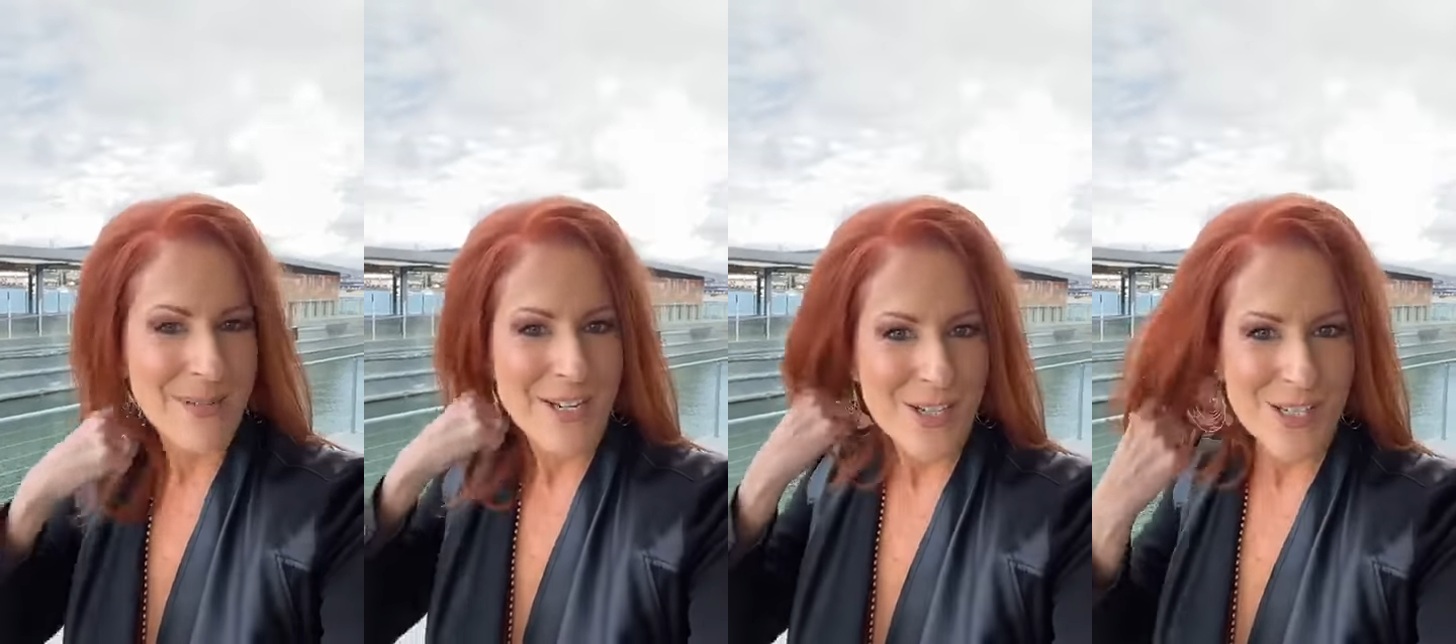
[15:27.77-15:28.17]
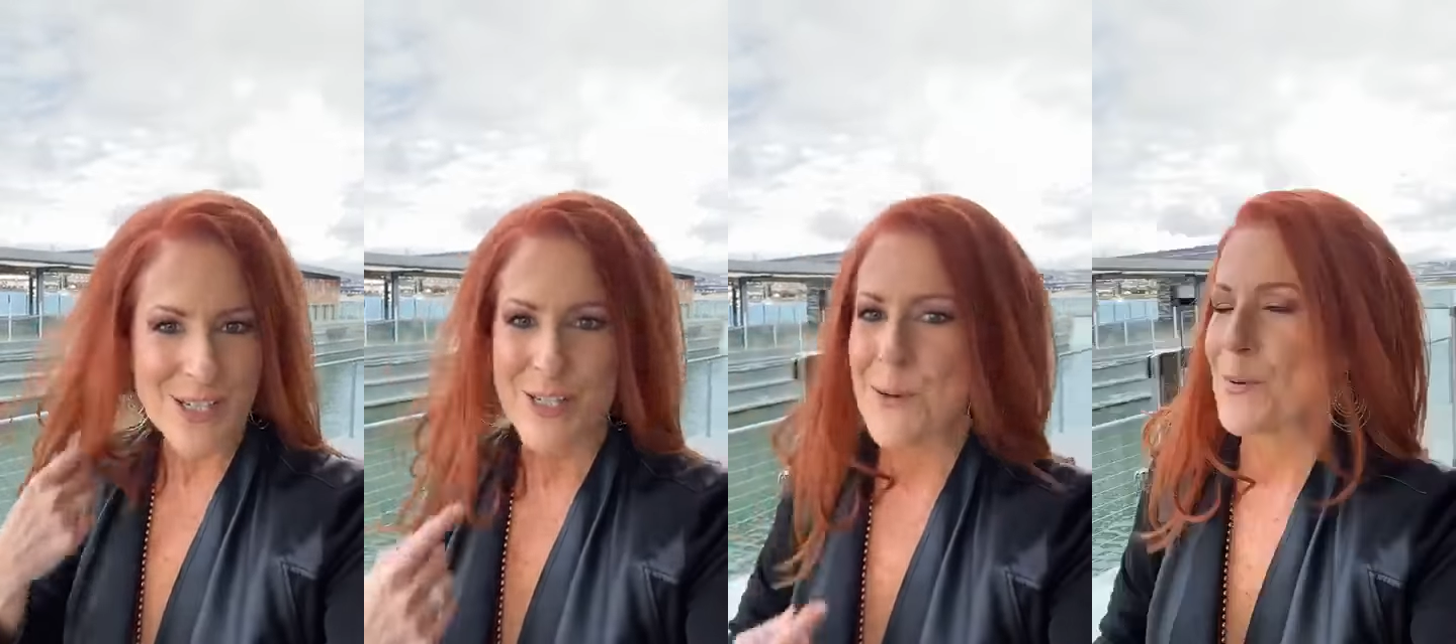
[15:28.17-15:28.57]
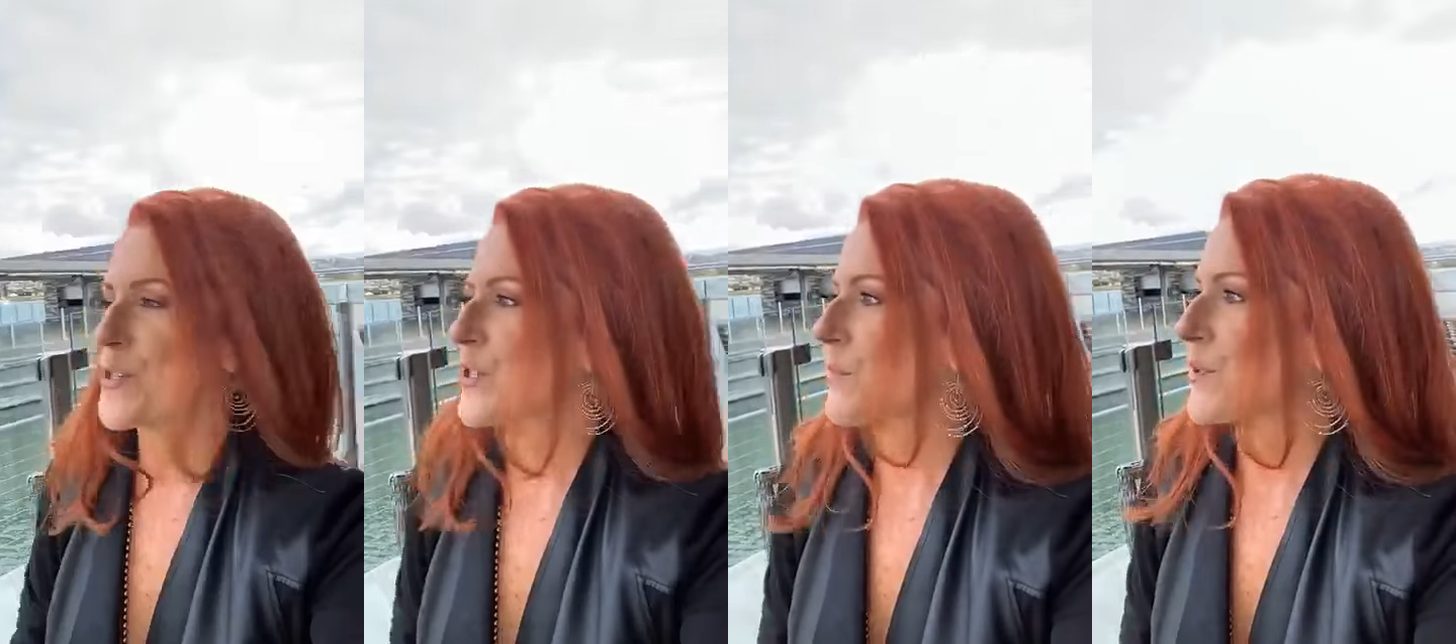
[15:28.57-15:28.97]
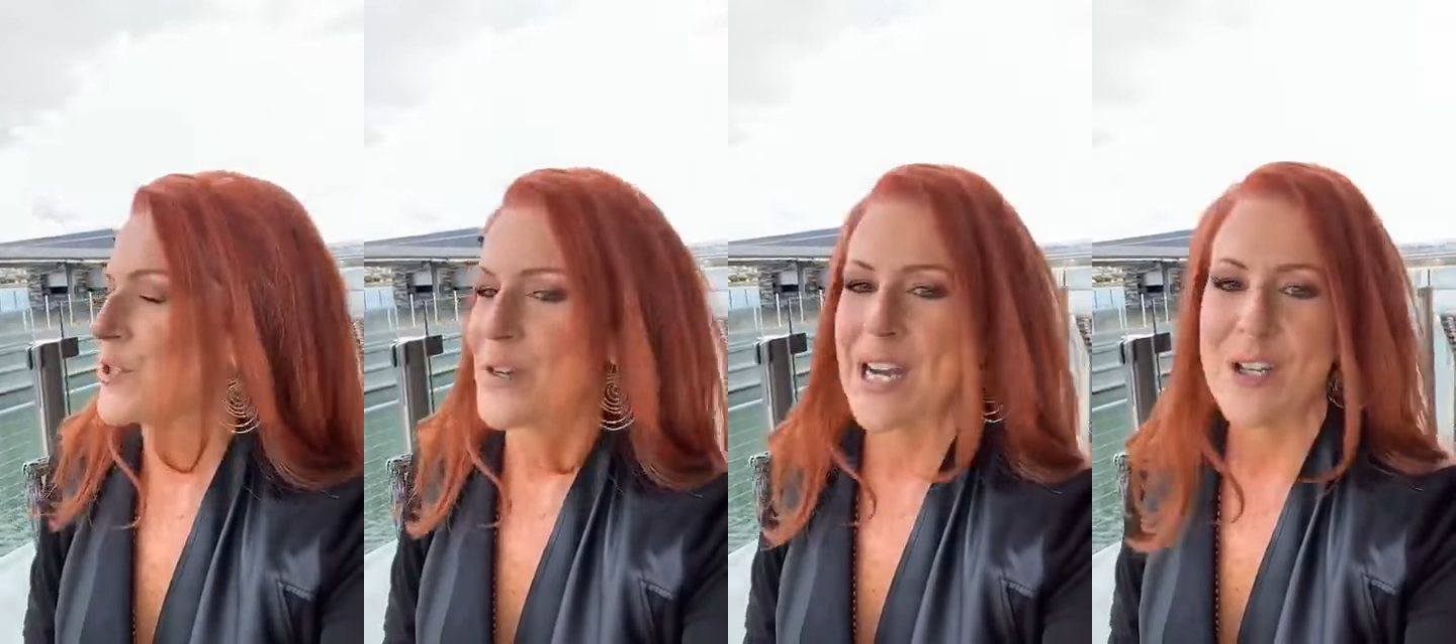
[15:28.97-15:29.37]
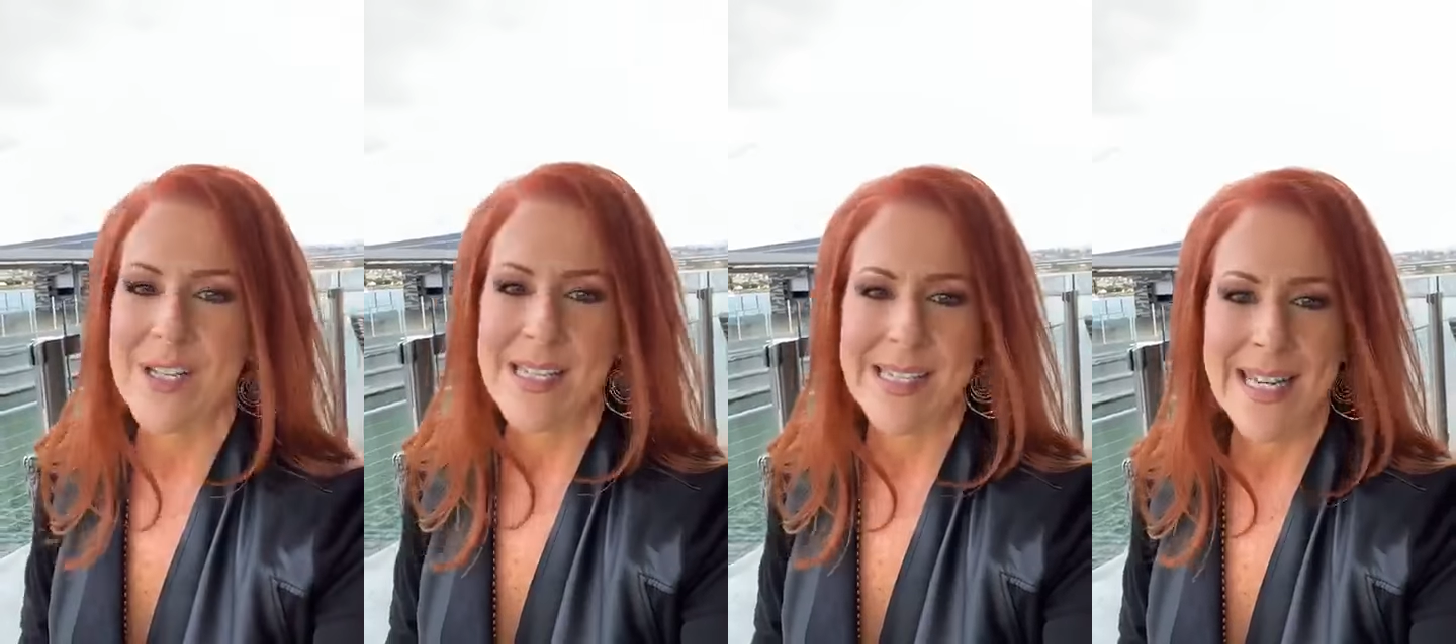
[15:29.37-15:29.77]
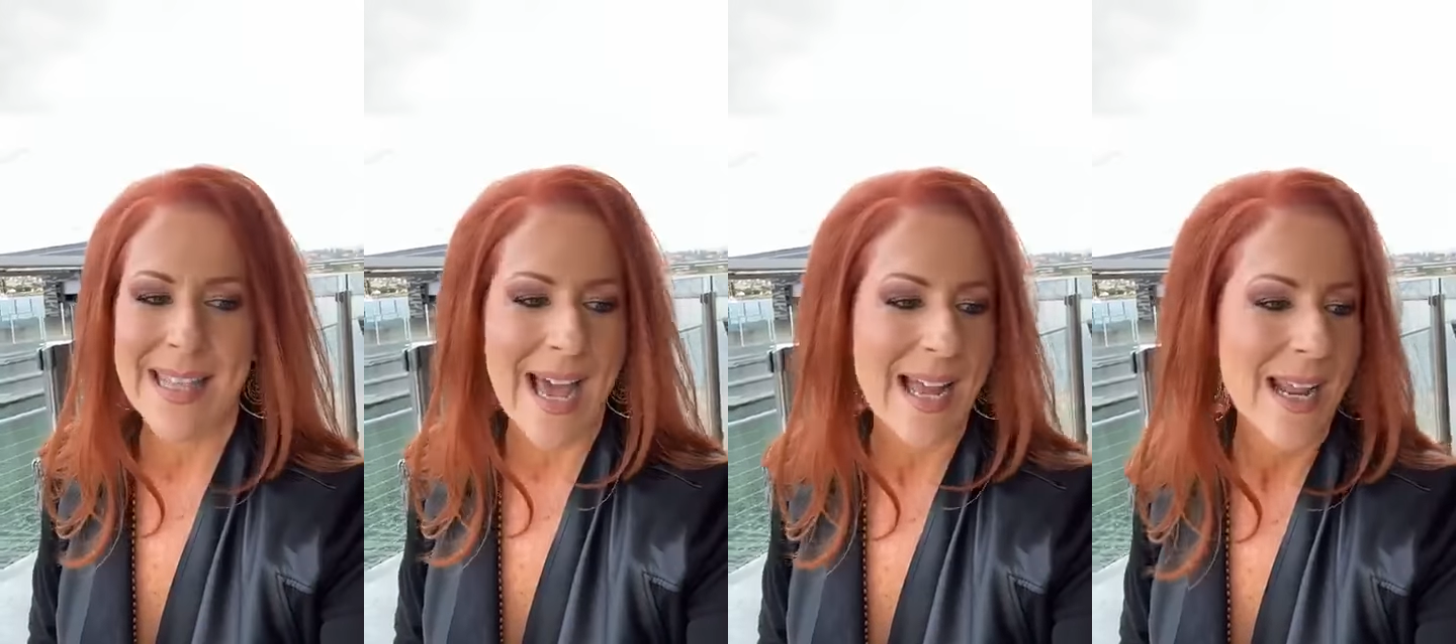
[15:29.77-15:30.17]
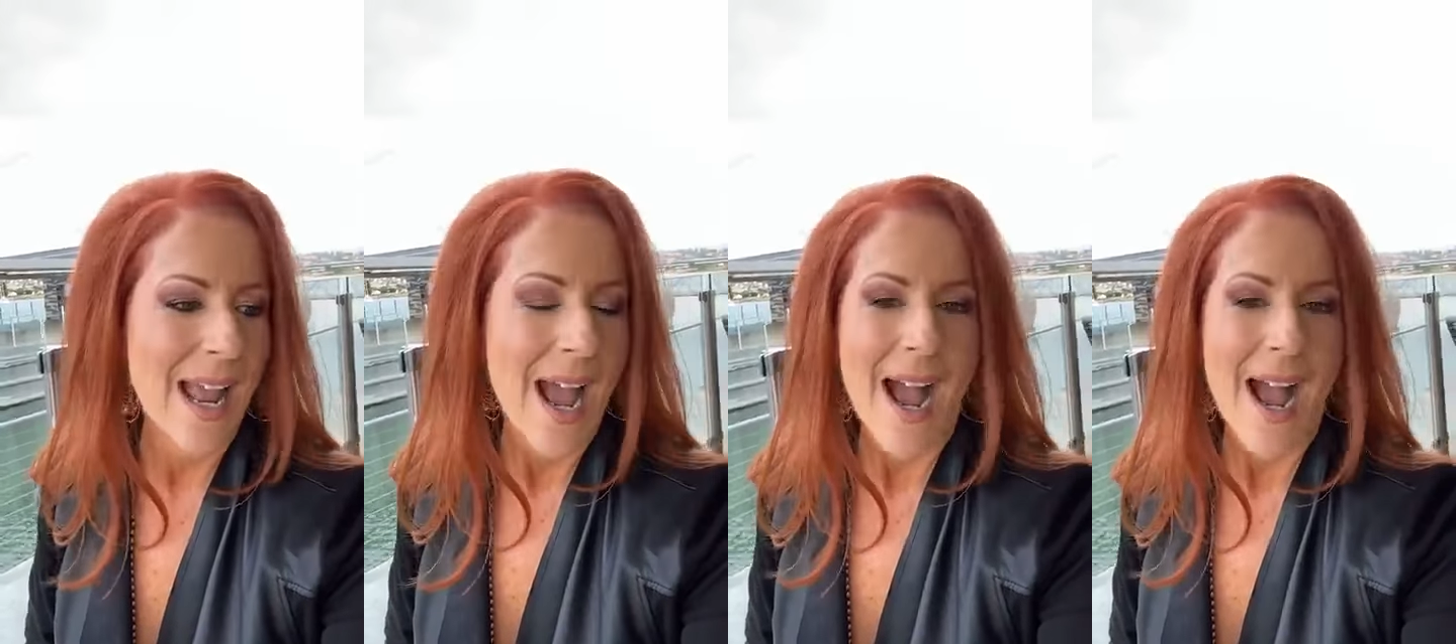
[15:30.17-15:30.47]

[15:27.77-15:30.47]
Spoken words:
I mean, just super, super strange to see that.